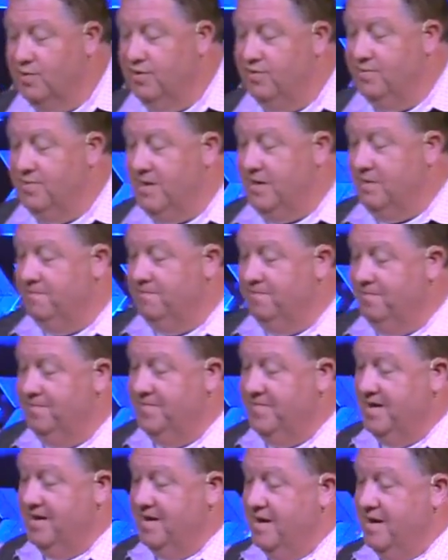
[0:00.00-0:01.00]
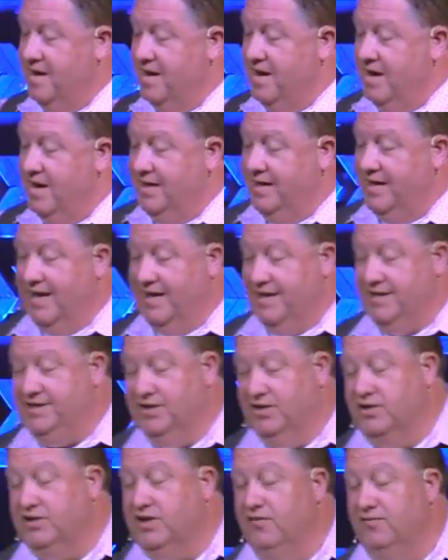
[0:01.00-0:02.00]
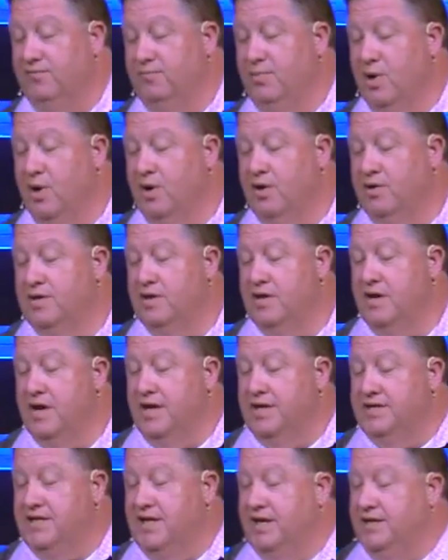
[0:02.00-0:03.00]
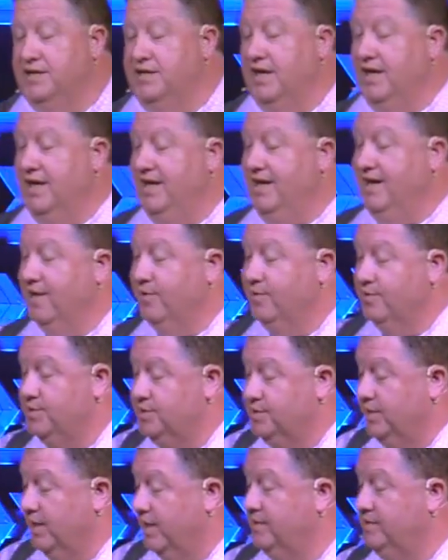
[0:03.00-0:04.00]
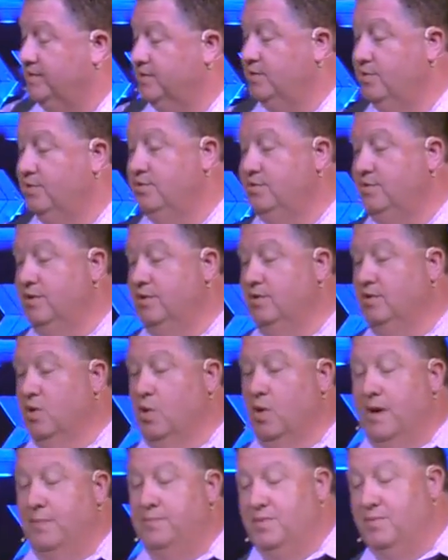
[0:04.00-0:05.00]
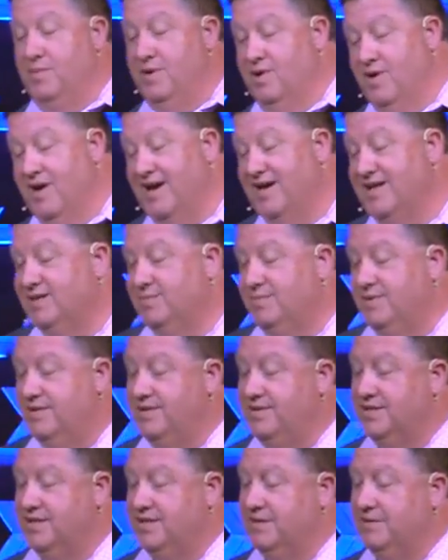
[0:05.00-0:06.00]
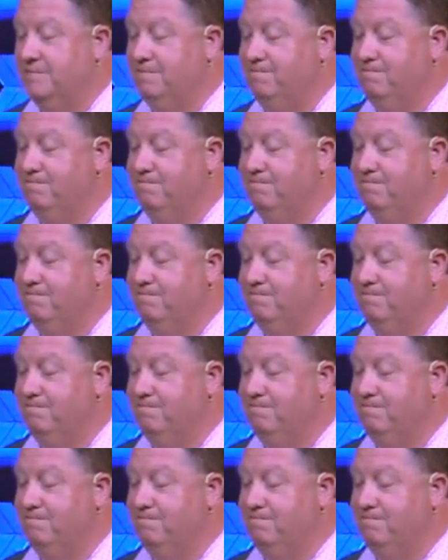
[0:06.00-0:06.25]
with me? Can I still give birth to any other sons who could grow up to be your husbands?